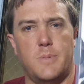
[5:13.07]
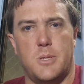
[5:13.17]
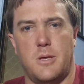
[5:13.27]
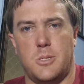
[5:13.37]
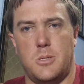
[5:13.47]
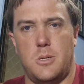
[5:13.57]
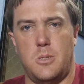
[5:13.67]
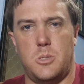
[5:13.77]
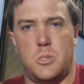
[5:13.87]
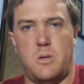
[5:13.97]
So that's
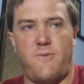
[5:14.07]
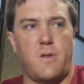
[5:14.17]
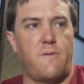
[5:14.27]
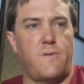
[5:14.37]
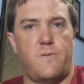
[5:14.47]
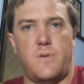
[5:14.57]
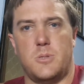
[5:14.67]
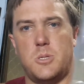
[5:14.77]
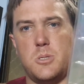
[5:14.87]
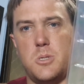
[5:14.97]
a certificate of
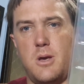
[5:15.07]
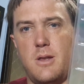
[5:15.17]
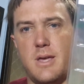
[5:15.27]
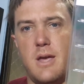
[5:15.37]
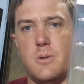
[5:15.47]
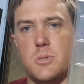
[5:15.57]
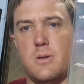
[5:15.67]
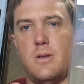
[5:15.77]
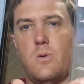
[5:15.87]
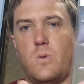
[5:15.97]
authenticity. I like how it's
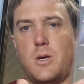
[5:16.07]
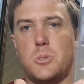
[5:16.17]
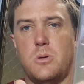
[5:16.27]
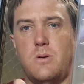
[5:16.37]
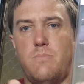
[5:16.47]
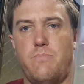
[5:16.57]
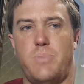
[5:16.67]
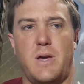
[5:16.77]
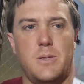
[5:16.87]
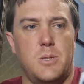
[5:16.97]
got a little extra
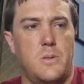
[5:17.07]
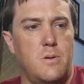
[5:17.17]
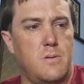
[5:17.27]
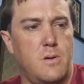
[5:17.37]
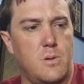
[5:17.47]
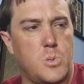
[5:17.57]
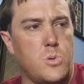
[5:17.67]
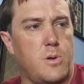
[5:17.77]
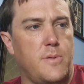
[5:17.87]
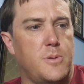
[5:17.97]
painting
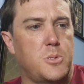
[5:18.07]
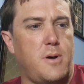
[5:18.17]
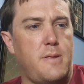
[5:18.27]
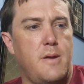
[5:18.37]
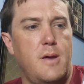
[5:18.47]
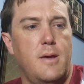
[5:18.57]
drawing on the side.